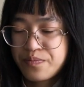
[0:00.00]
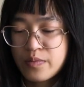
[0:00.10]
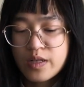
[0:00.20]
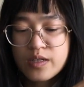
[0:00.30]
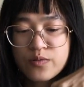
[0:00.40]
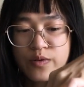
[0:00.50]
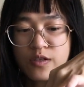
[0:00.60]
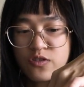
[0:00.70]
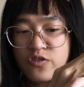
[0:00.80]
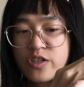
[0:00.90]
But at least when you
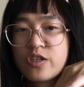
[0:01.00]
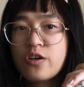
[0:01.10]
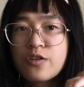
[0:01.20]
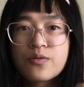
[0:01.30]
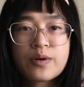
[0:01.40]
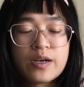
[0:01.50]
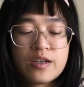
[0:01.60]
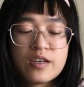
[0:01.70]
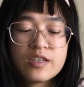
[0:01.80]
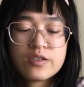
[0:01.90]
stretch all the way,
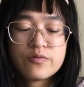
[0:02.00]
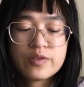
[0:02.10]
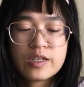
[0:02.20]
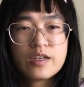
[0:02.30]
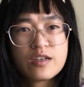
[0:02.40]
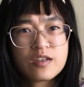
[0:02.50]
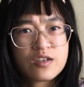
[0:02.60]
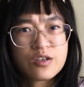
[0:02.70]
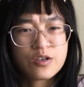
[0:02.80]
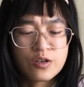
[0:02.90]
it doesn't really
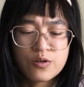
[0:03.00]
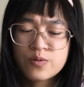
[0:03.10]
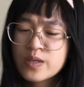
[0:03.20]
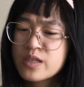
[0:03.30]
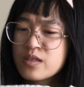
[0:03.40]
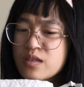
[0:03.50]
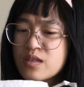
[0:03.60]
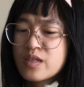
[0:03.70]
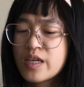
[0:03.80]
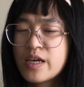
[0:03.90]
go in
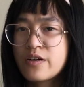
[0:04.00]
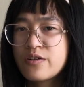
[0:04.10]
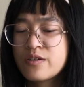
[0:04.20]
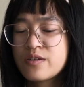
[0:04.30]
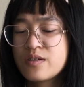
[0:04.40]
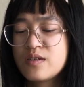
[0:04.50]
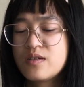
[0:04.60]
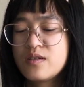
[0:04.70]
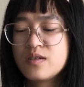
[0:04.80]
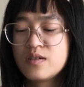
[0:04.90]
at all,
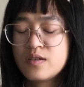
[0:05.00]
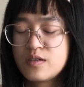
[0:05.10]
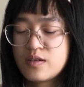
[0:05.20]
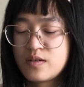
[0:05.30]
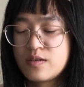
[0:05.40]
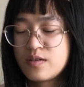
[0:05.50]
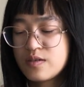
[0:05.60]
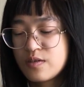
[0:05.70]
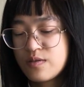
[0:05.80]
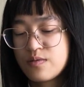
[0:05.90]

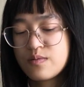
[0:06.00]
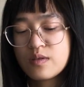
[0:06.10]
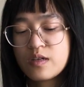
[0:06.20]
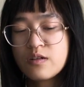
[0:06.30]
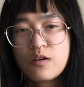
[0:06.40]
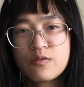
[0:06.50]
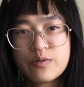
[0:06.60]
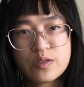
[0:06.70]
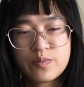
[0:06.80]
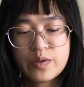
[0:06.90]
so it'll
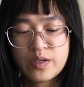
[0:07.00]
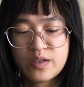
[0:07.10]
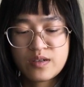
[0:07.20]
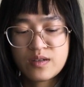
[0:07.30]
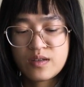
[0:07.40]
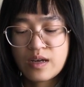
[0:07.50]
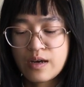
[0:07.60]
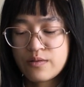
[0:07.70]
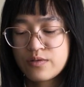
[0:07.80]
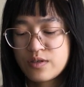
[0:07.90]
always be
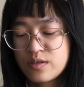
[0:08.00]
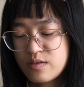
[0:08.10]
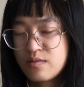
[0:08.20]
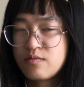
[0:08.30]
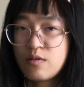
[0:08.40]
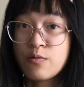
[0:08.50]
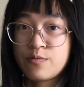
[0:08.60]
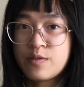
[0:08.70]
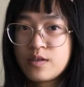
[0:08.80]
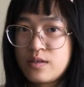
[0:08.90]
out,
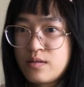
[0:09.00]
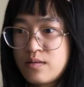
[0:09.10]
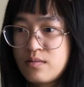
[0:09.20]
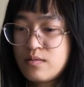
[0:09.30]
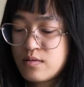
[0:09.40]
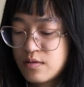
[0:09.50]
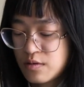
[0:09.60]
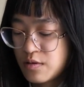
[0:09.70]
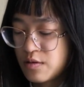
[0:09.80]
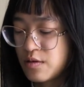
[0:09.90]
hopefully,
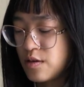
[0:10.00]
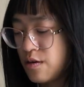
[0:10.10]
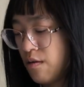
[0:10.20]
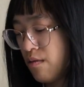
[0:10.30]
you know.